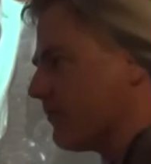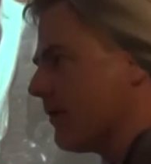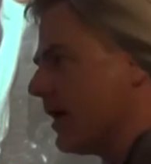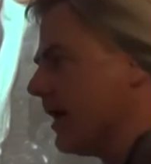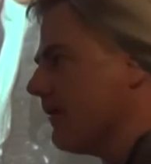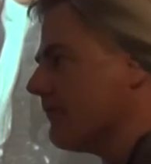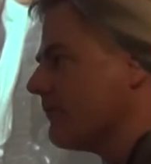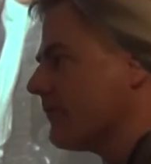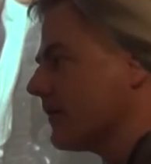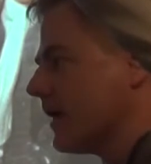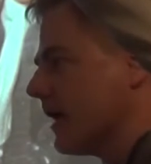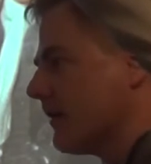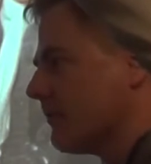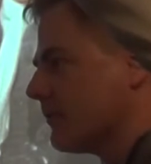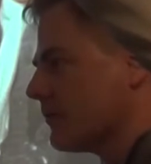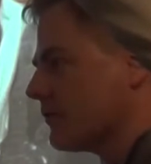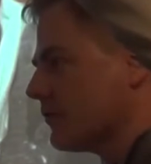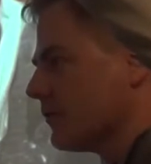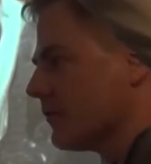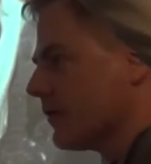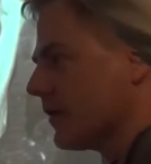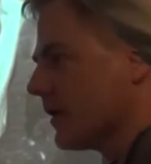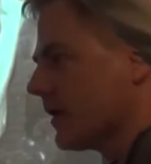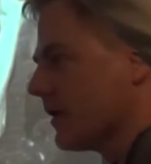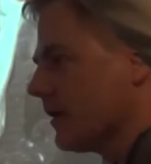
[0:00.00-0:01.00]
profit
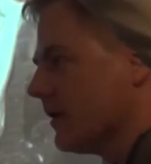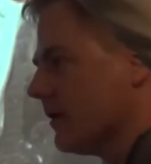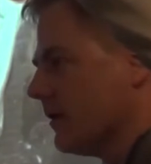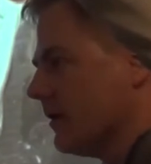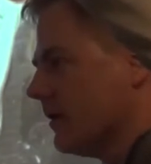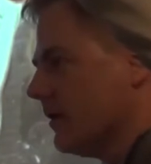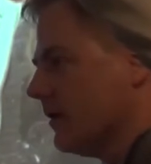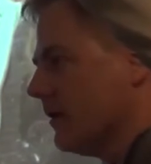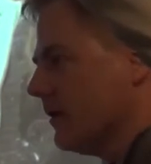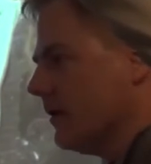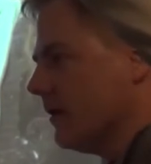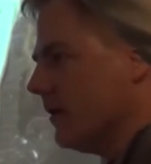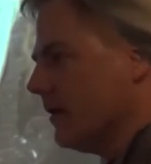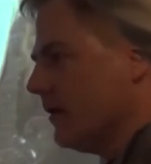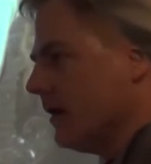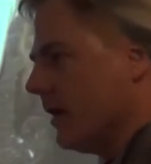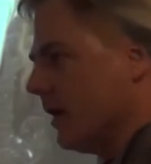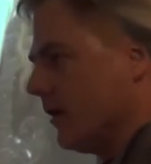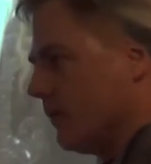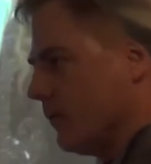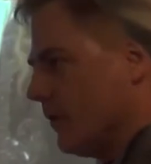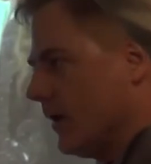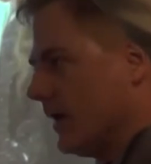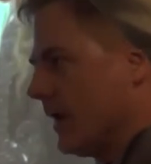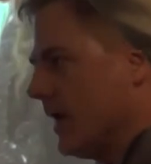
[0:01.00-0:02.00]
opportunity.
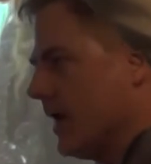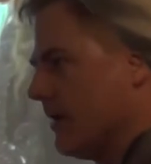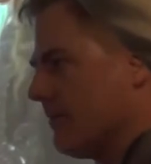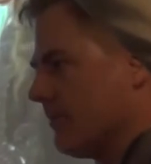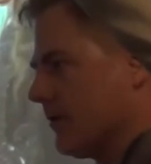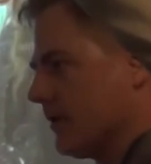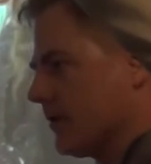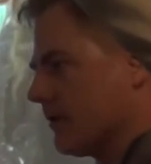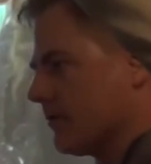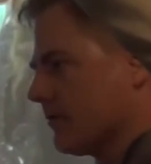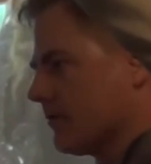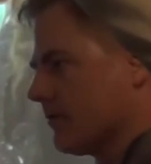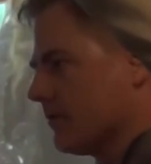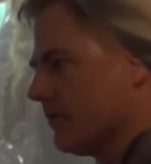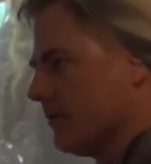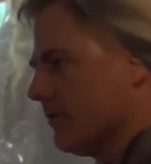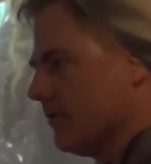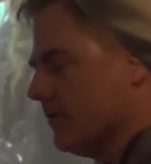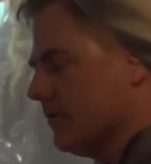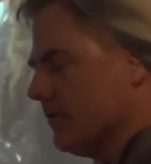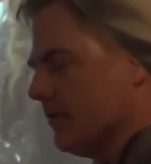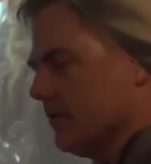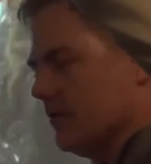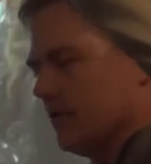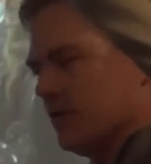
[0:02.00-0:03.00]
And what happens?
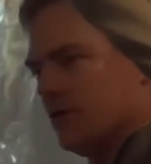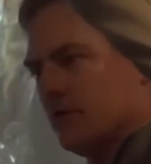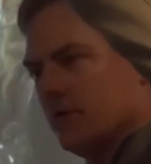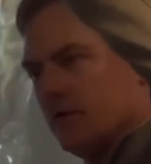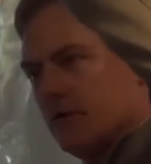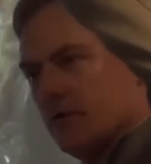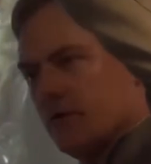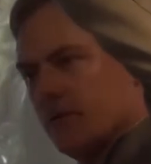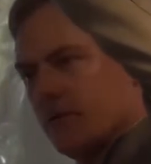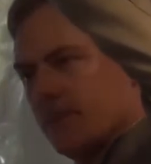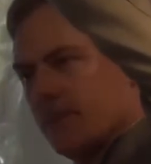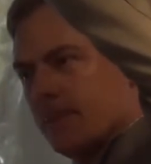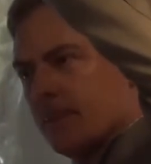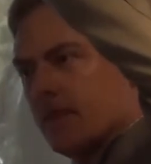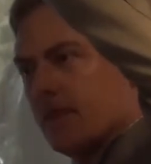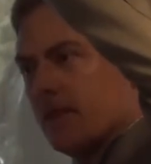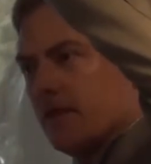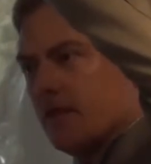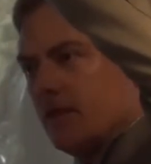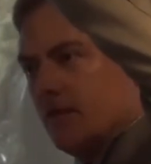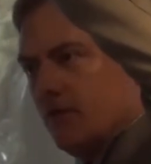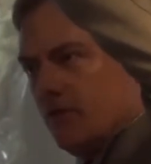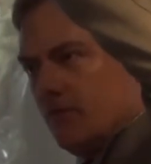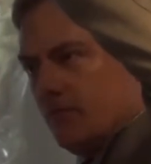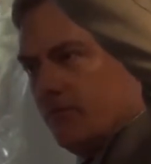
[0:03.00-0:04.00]

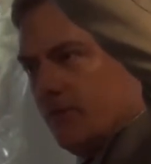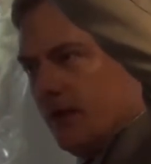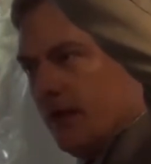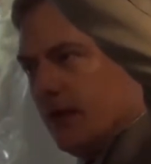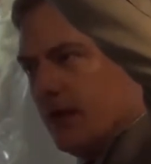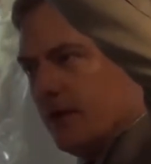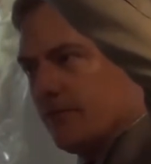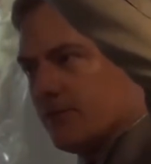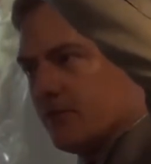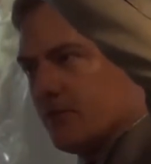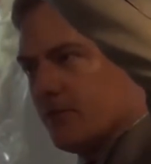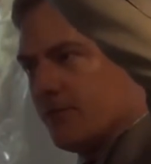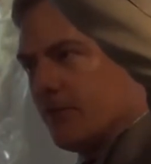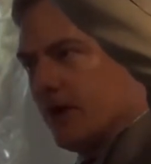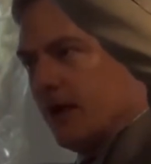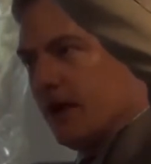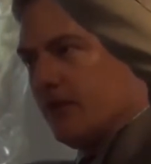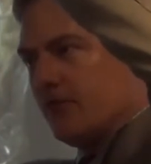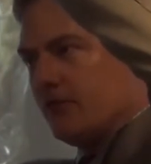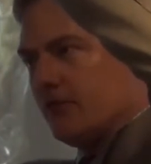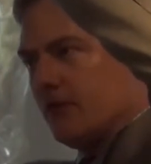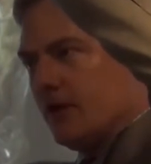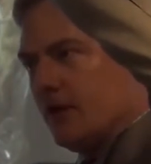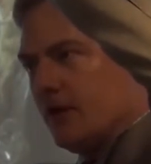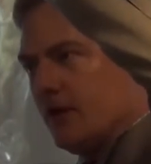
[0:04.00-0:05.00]
You bid up the
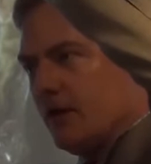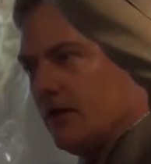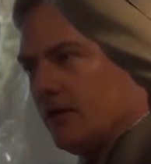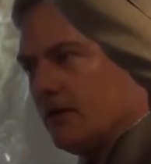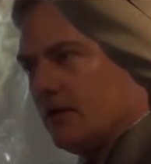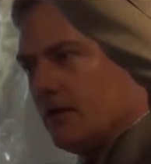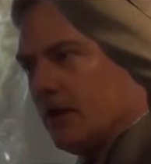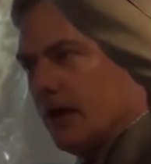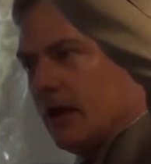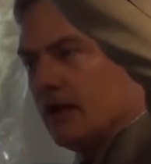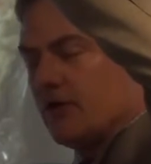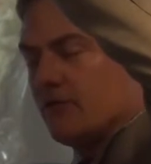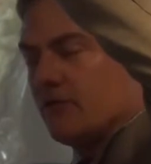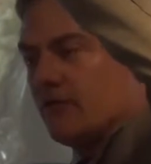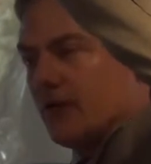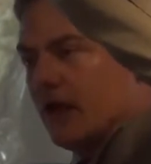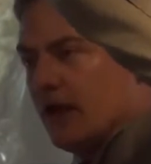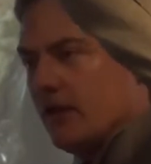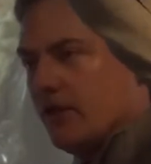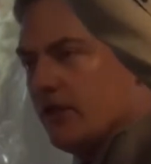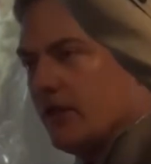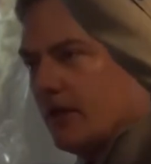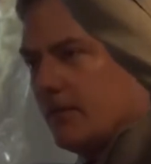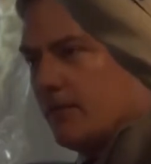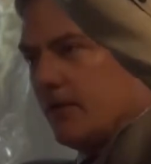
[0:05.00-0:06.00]
price here and
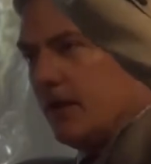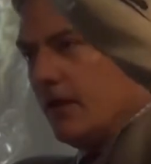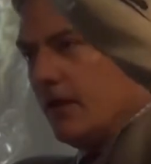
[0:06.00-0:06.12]
sell them